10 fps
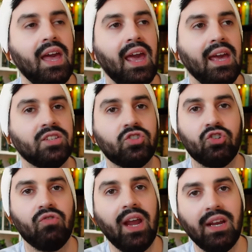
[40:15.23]
is
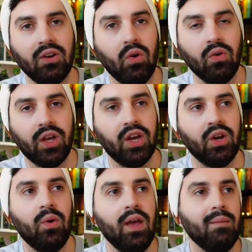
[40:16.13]
training
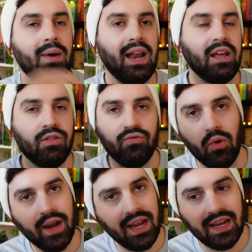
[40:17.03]
Goku by like
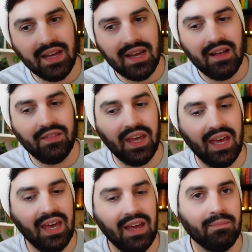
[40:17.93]
throwing
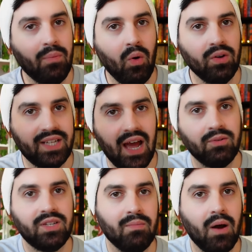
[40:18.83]
the ball
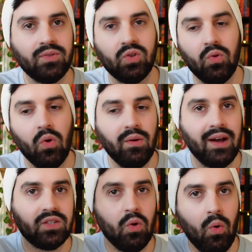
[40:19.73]
down to the bottom so Goku
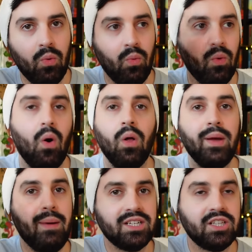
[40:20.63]
has to go all the
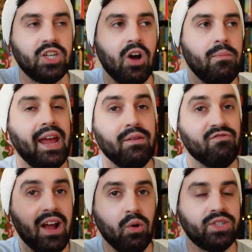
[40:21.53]
way back to the top in
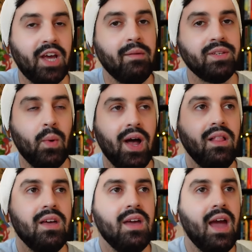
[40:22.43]
record time as
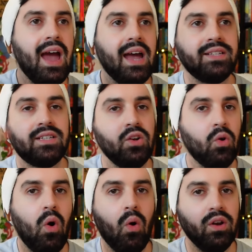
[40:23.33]
well. And, you know,
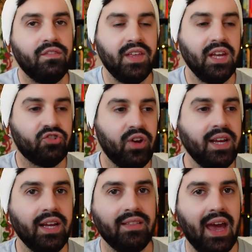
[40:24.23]
all of the
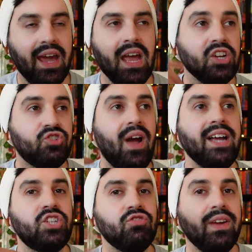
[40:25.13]
training there,
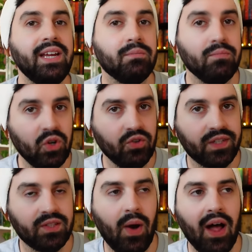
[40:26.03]
trying to read moves
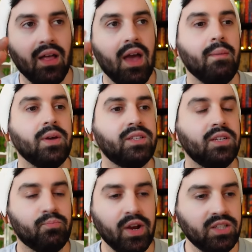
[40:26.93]
as well, because
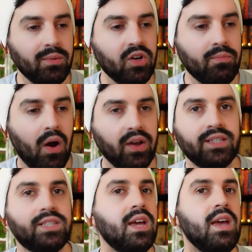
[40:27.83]
he brings up a good point.